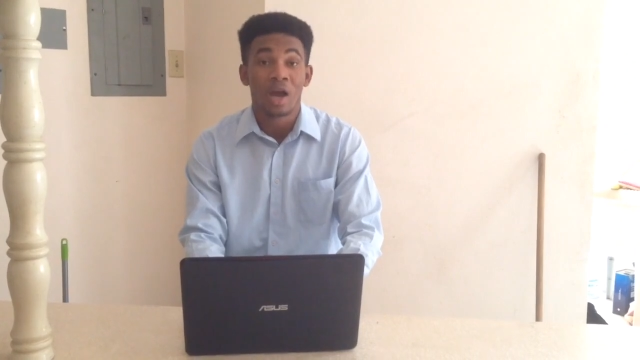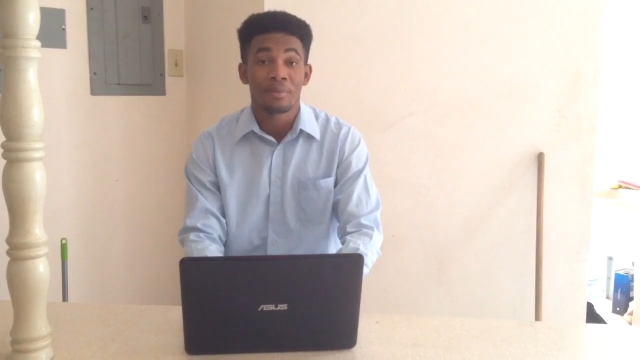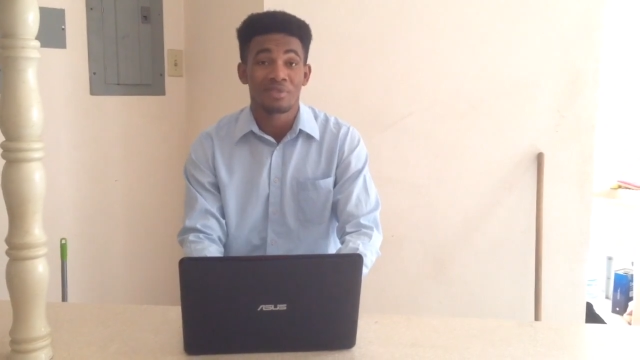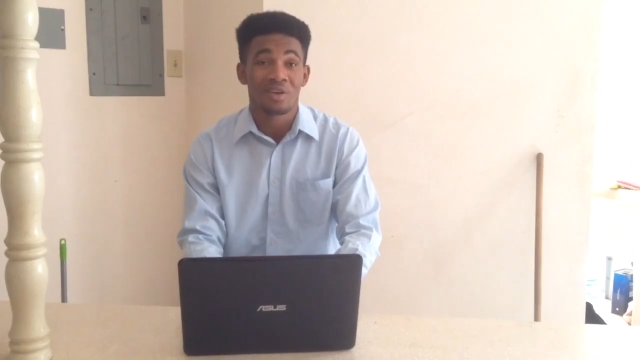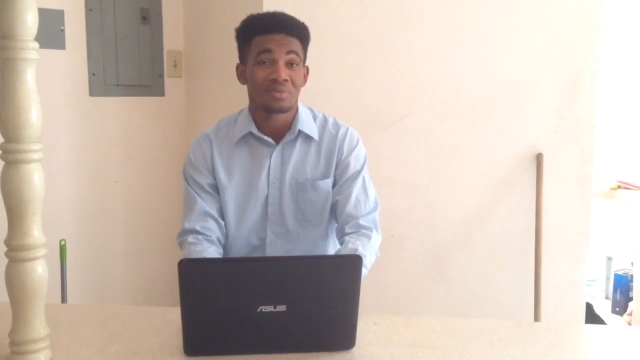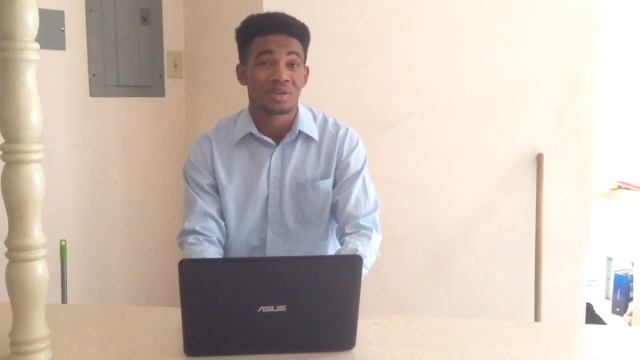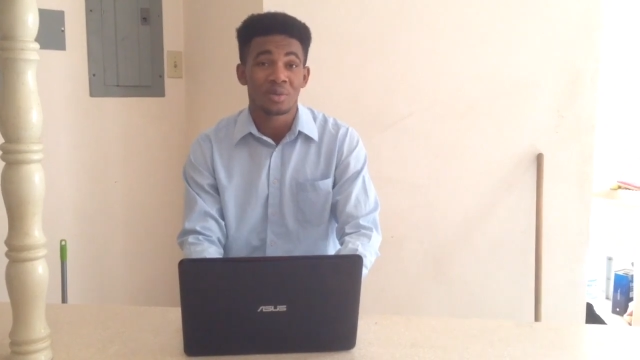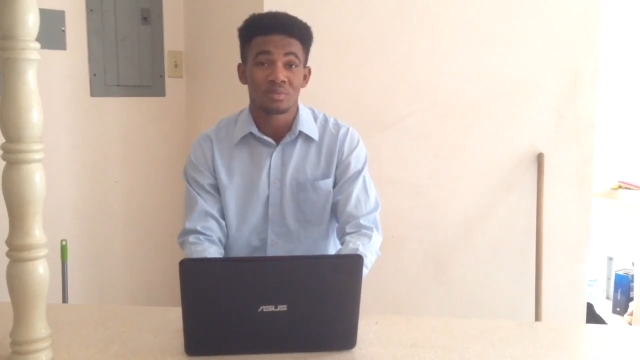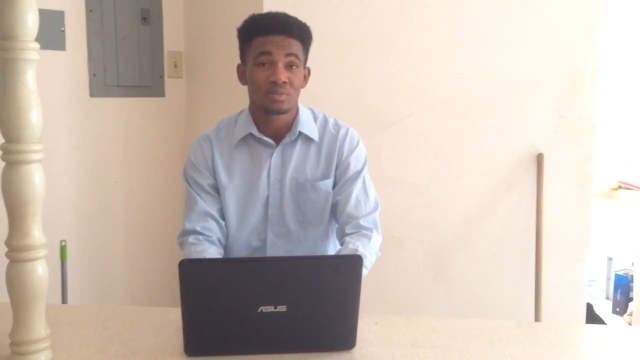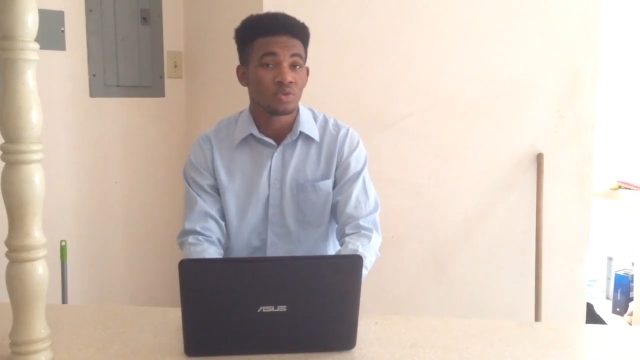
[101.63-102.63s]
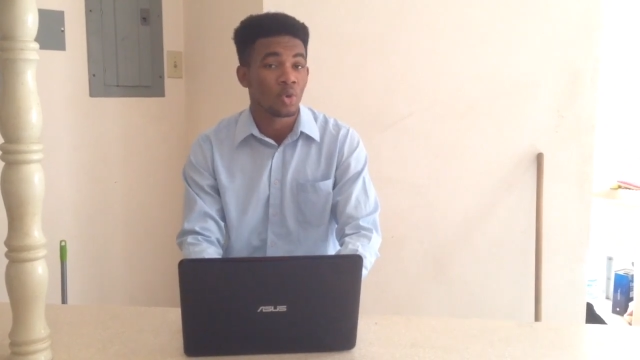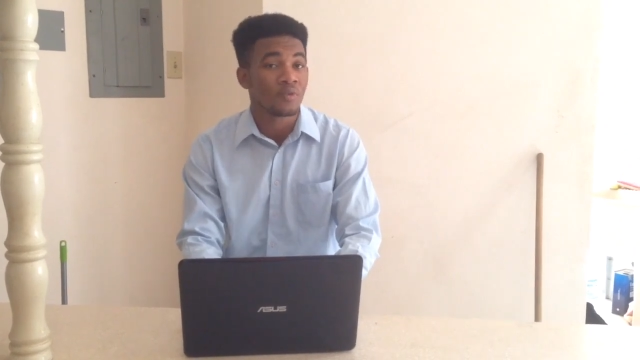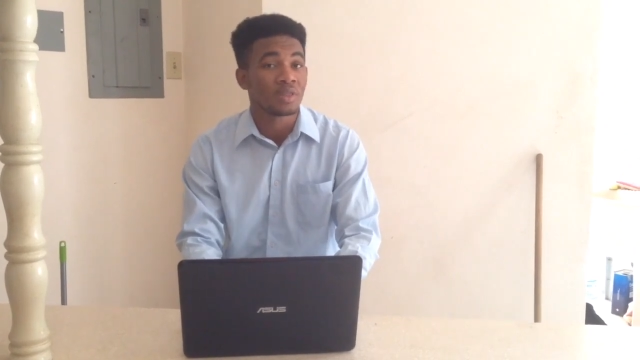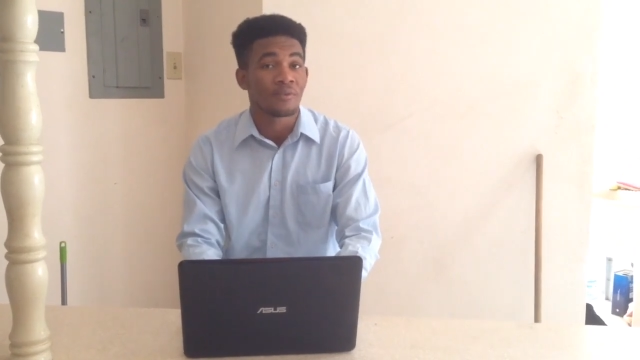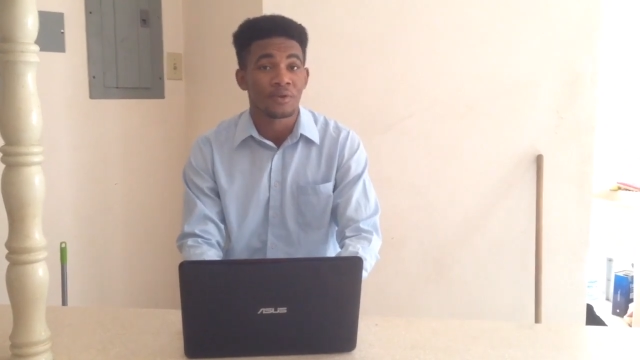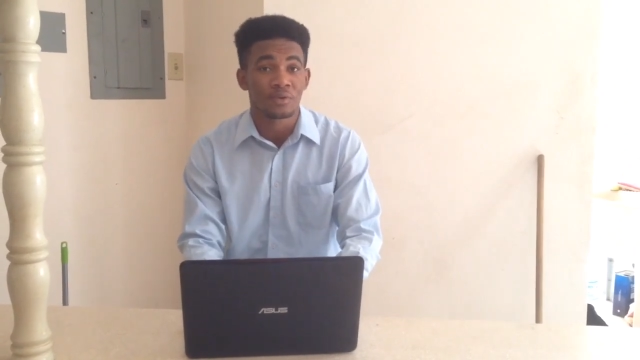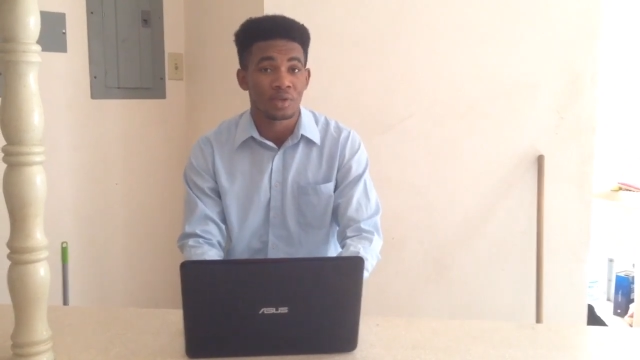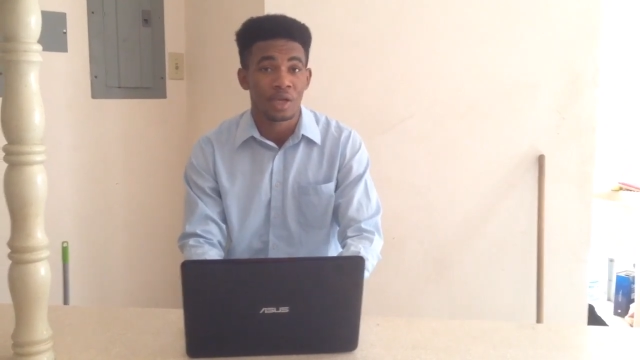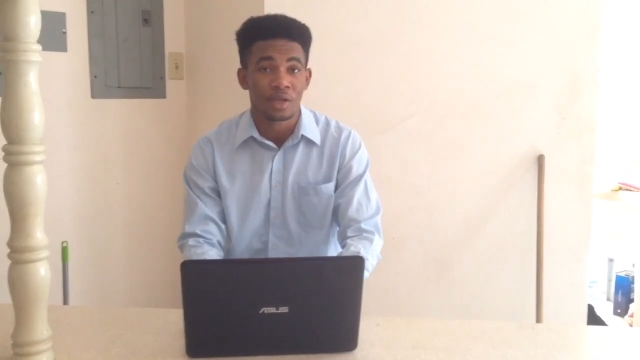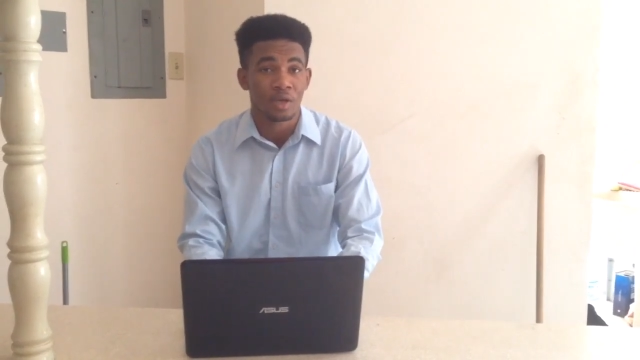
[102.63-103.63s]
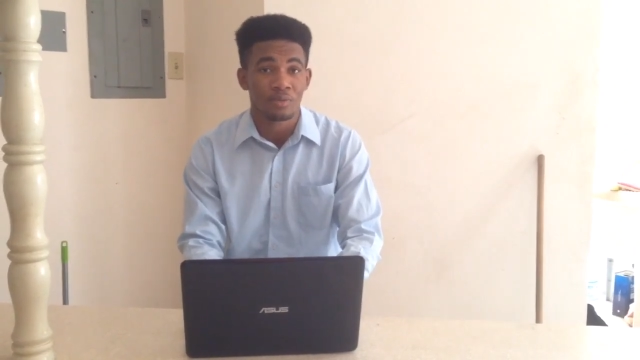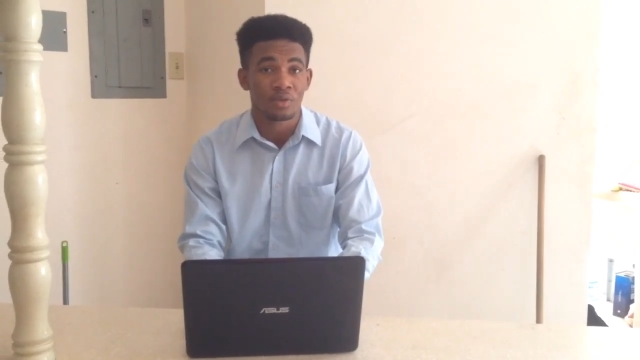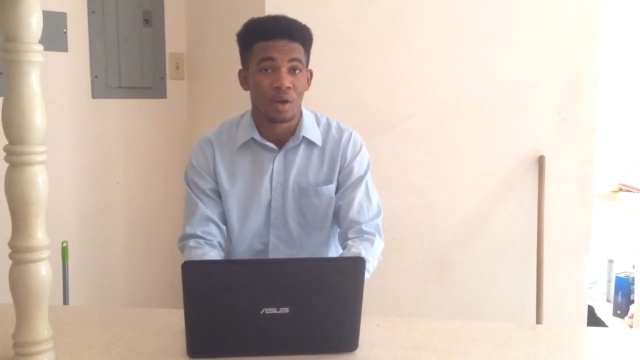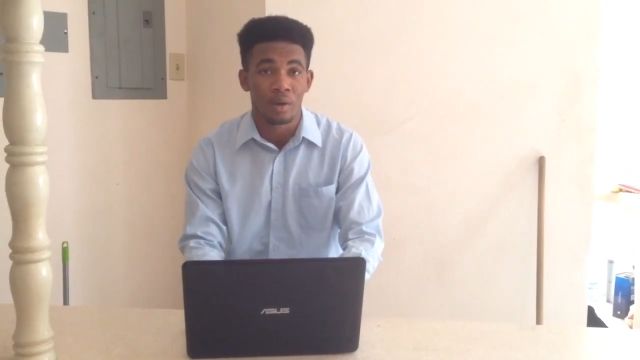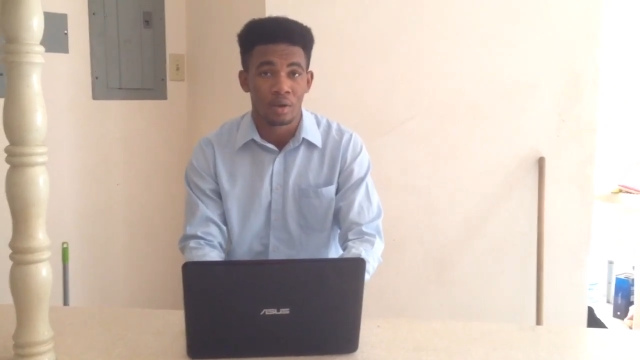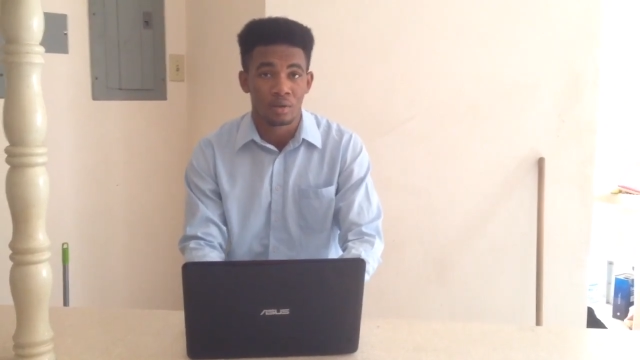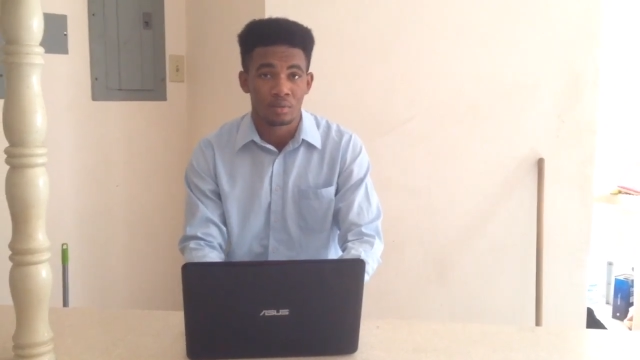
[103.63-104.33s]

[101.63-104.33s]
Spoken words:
I'm sorry, Mom. No visa for you today. I'm sorry.